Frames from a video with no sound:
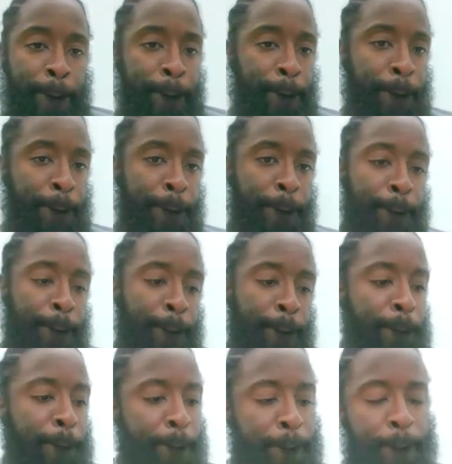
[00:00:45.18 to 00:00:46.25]

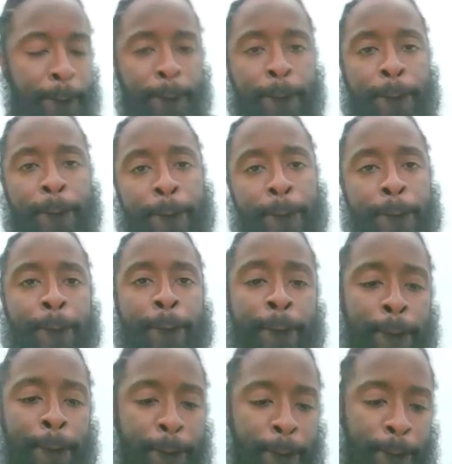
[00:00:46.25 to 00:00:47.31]

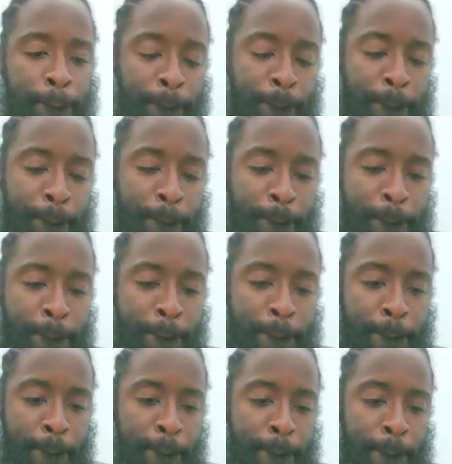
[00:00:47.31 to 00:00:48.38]

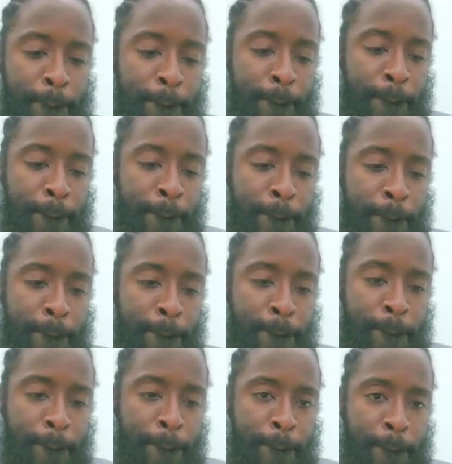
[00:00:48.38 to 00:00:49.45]

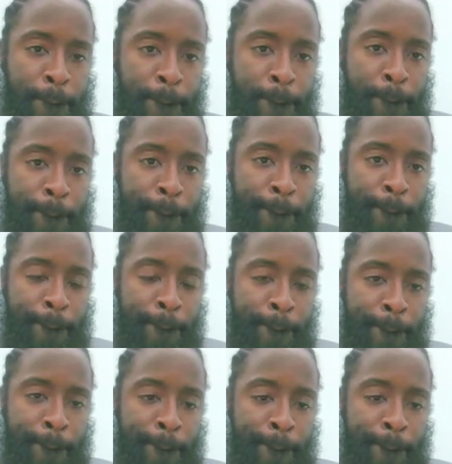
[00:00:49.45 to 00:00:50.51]

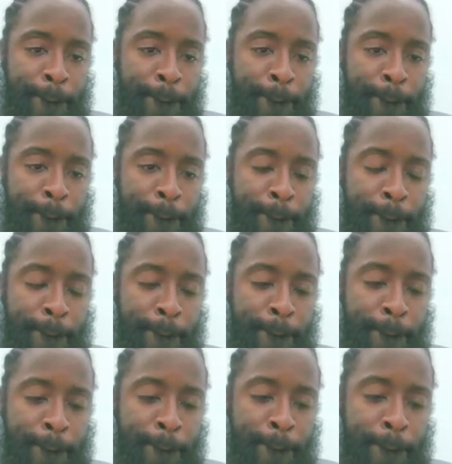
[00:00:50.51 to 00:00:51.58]

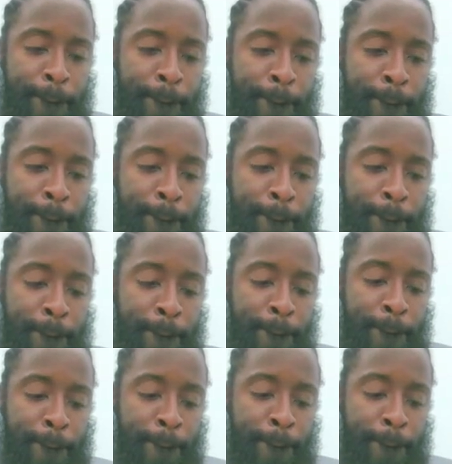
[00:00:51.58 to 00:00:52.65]

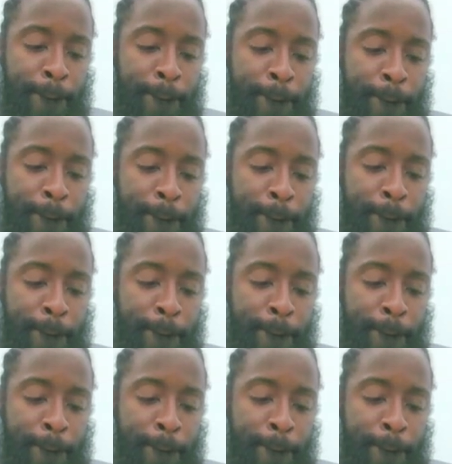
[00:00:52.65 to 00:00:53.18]
This person isn't speaking.